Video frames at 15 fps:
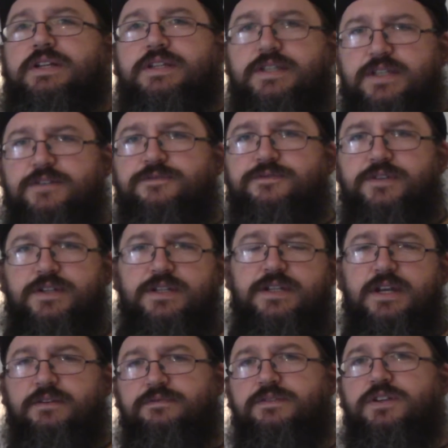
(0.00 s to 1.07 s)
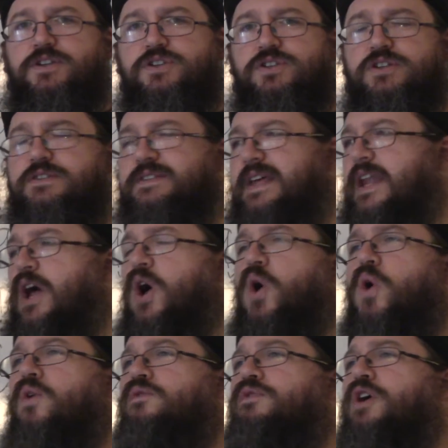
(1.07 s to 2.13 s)
different definitions that
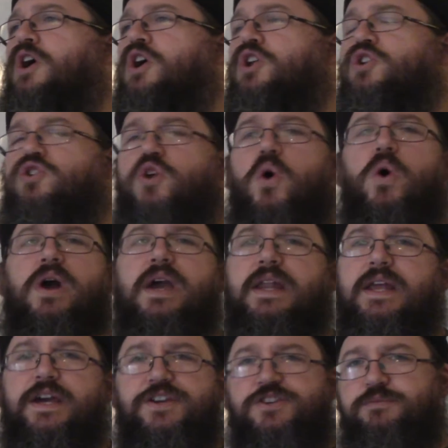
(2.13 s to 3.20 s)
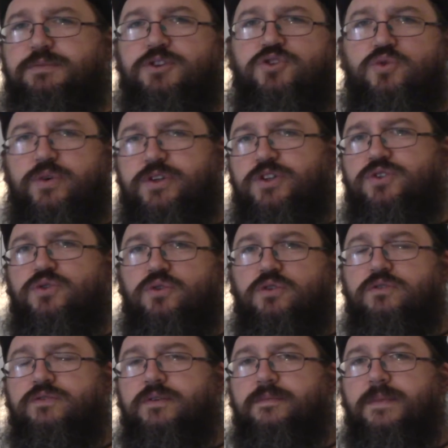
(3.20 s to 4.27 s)
have no connection between the two
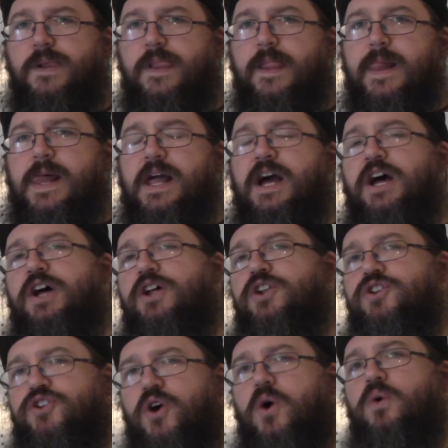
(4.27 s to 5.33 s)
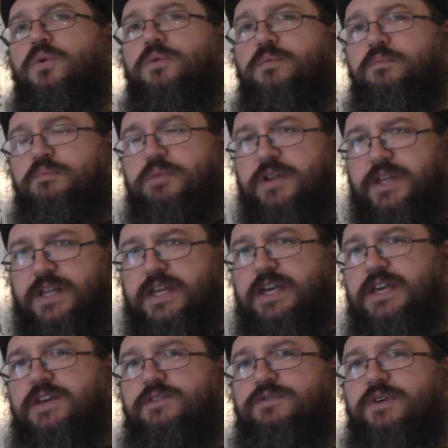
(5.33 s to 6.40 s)
of them. Don't
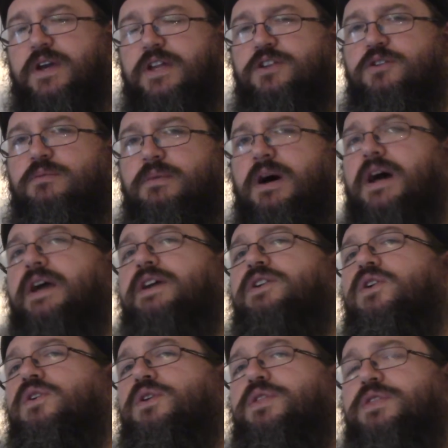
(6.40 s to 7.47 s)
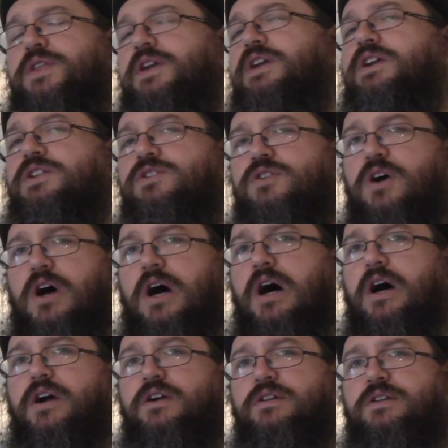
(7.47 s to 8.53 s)
believe in your mind or think in your
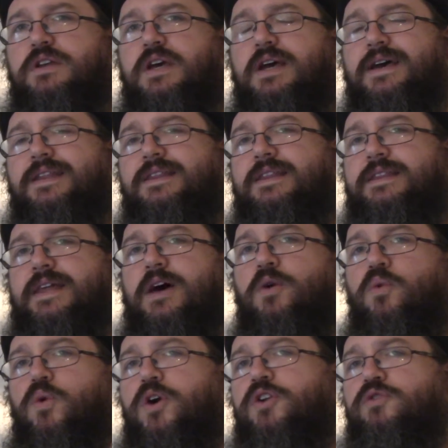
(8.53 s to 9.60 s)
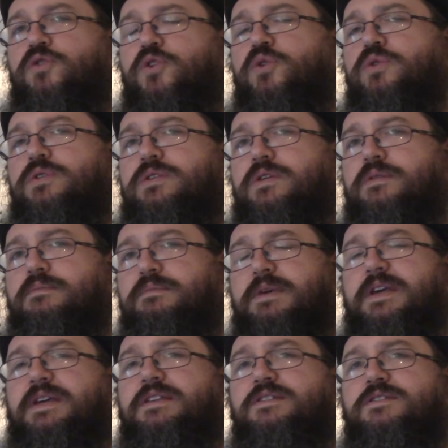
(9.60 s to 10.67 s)
heart that one root
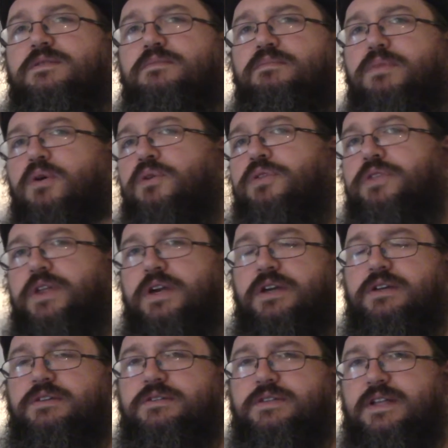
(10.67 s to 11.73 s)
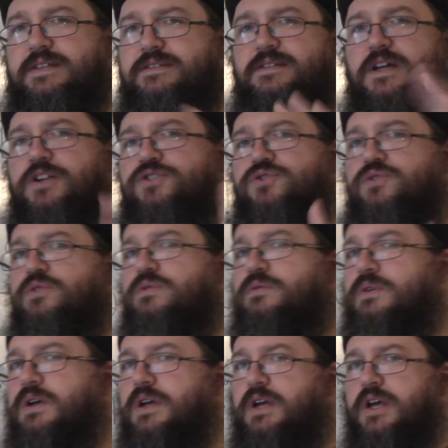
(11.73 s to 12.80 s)
means both things. That's not true.
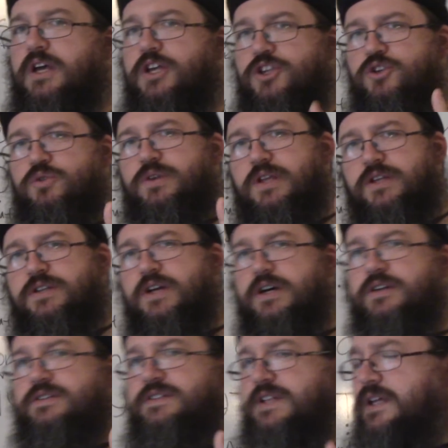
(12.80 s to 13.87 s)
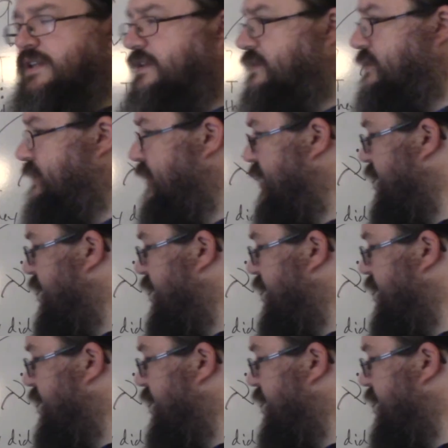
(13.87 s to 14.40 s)
You need to understand this.